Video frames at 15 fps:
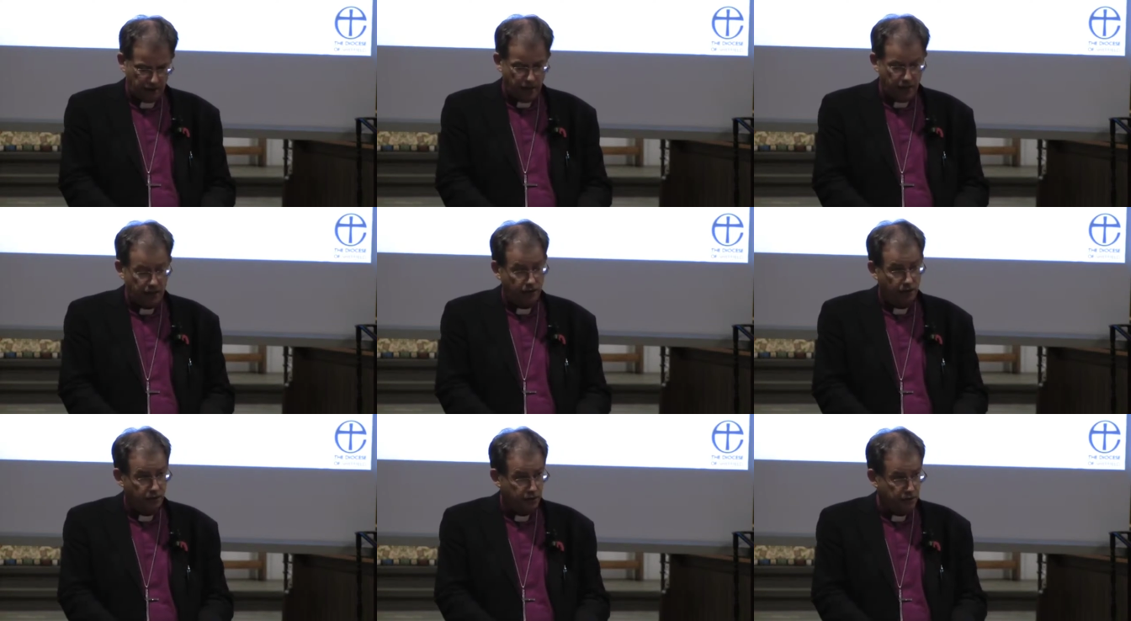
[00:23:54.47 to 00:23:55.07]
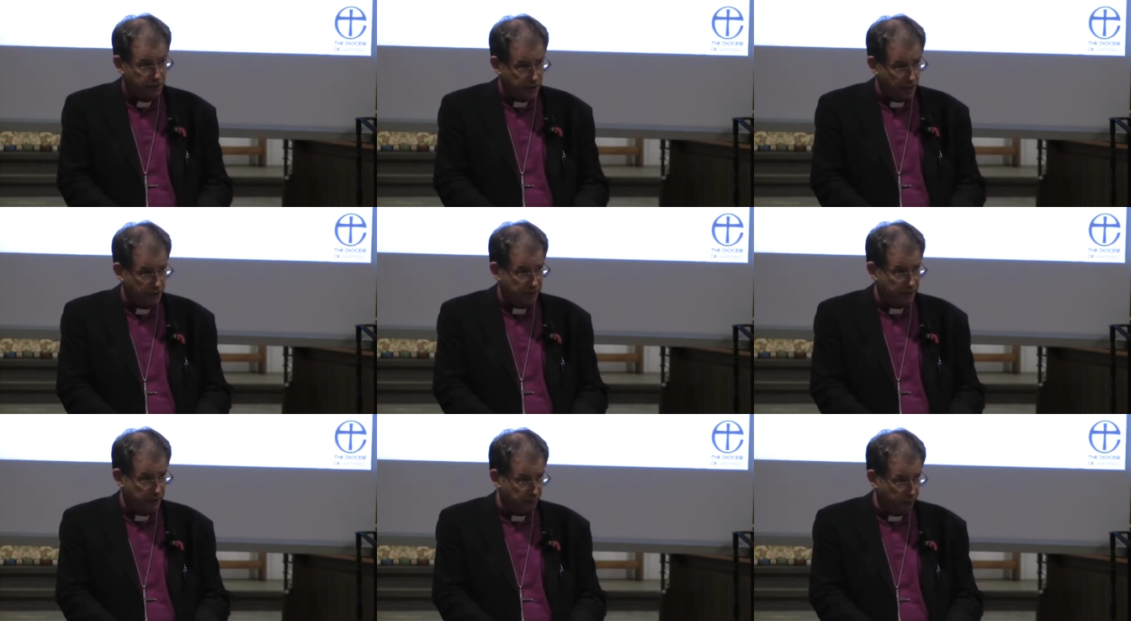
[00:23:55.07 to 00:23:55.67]
That includes
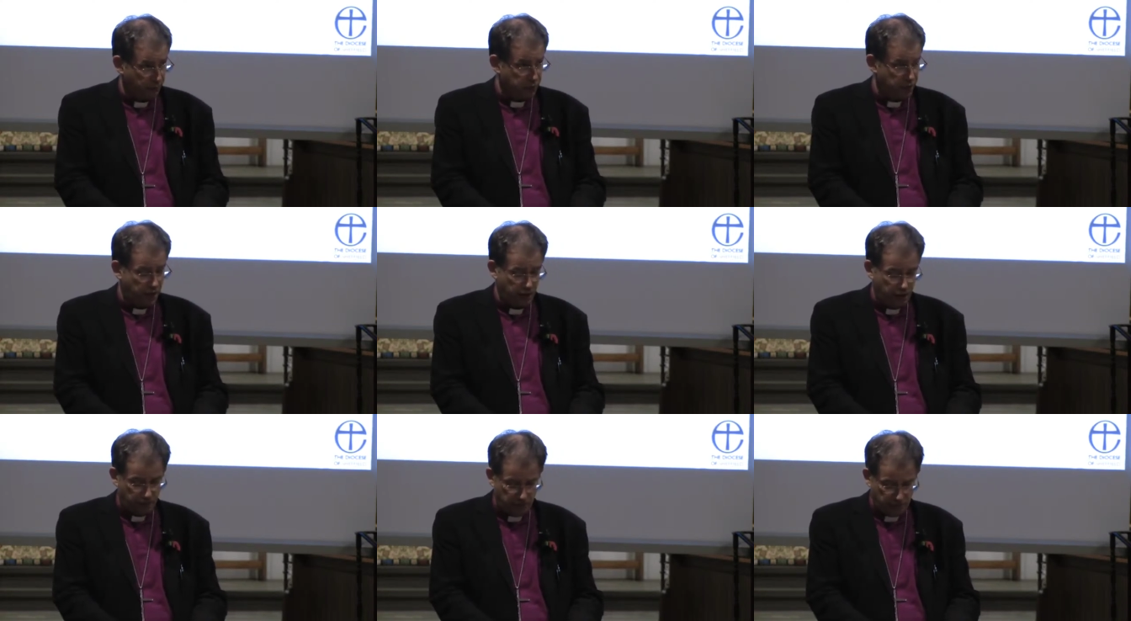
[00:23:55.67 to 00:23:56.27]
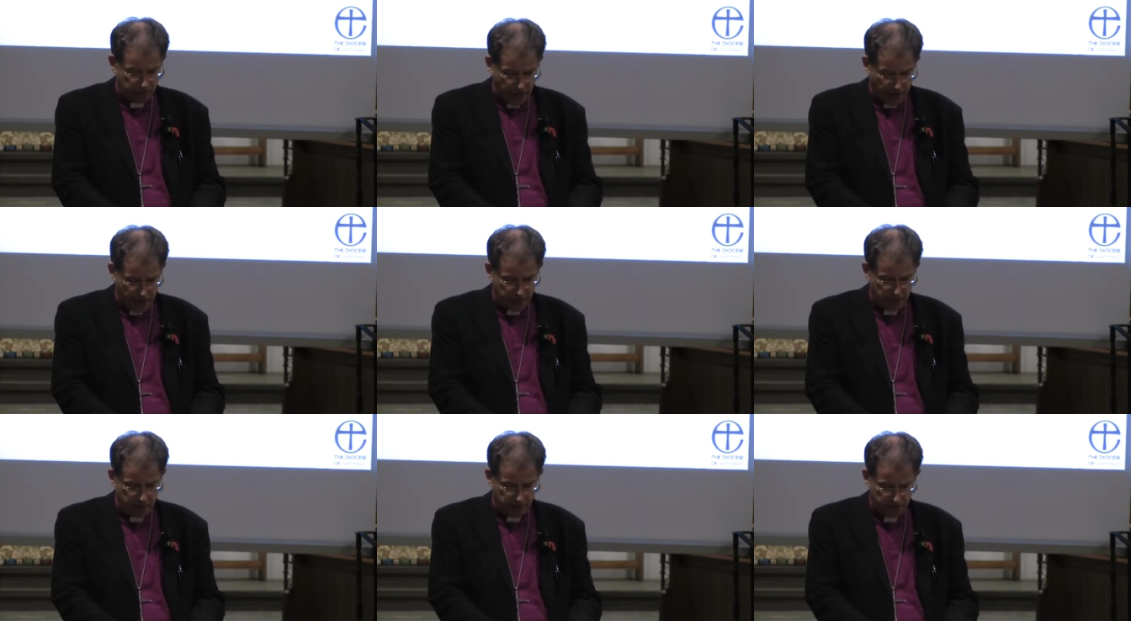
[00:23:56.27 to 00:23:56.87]
self-supporting
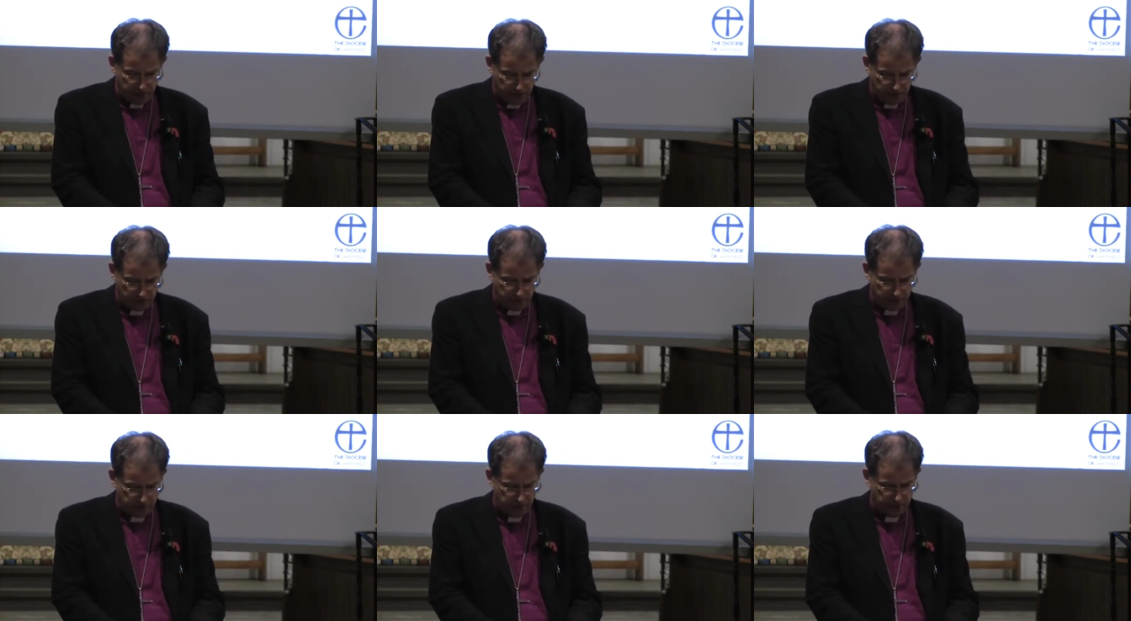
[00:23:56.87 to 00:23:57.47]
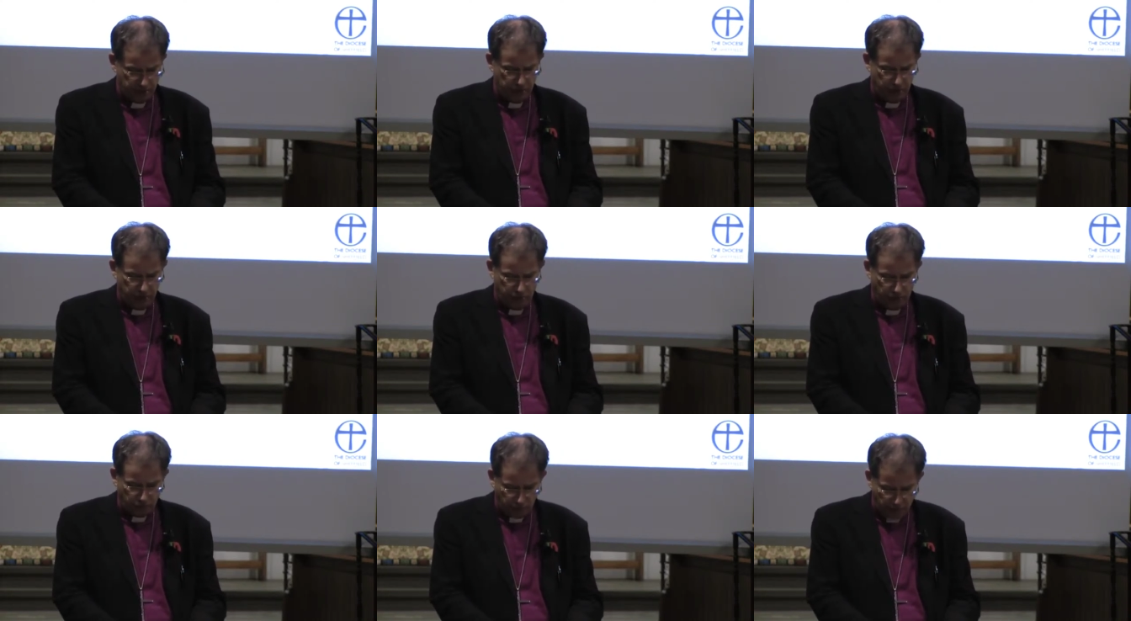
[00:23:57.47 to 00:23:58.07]
ordained ministers,
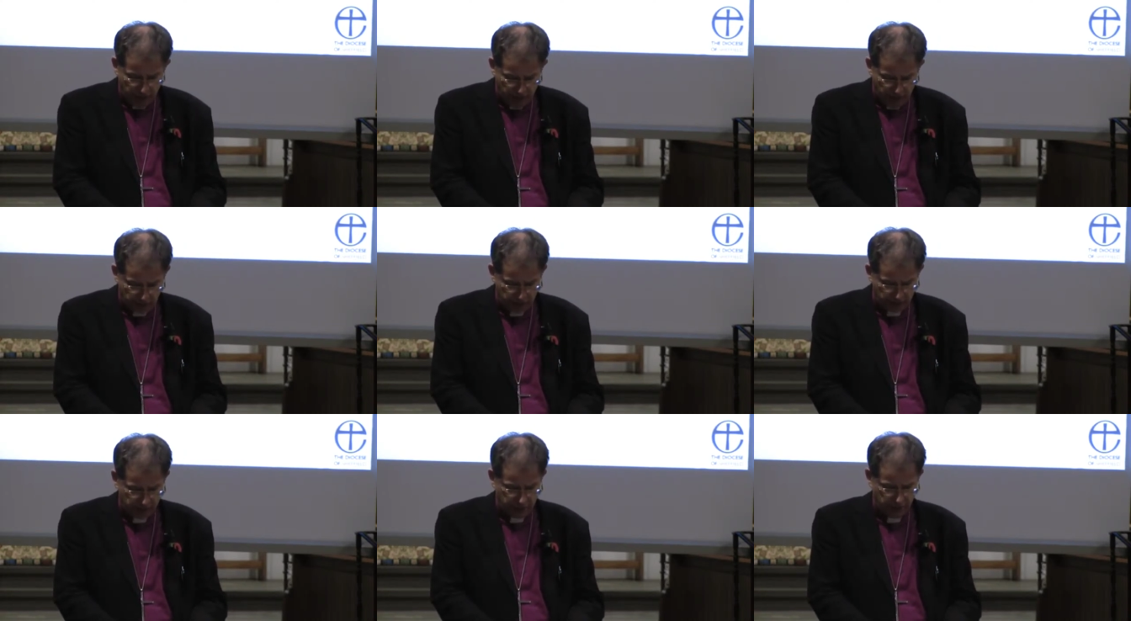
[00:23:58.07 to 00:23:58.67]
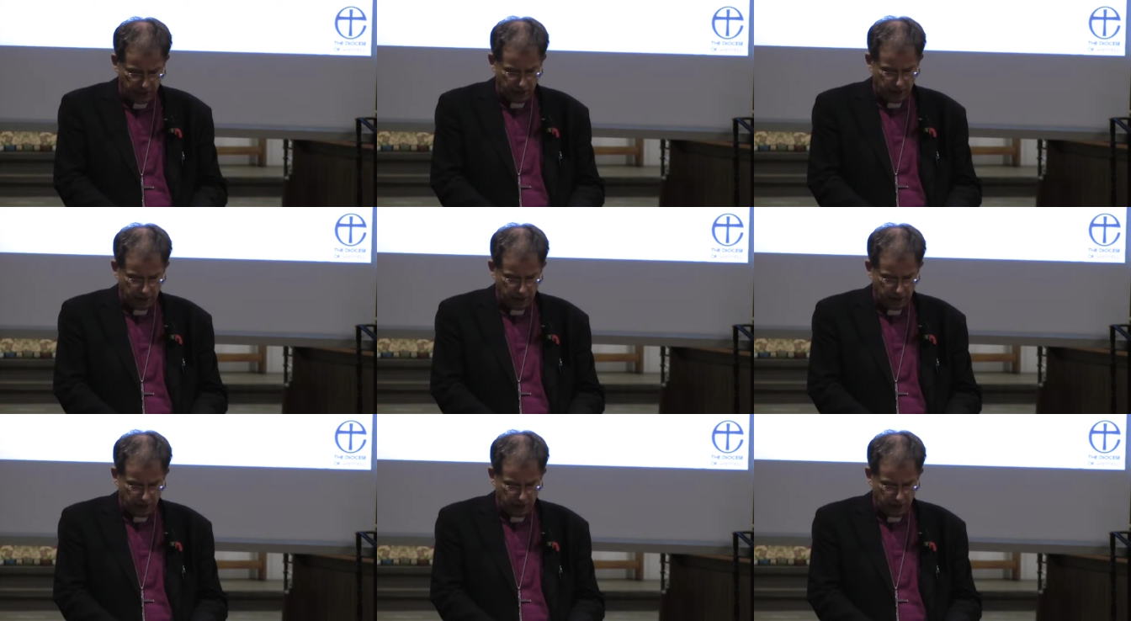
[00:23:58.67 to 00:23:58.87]
readers,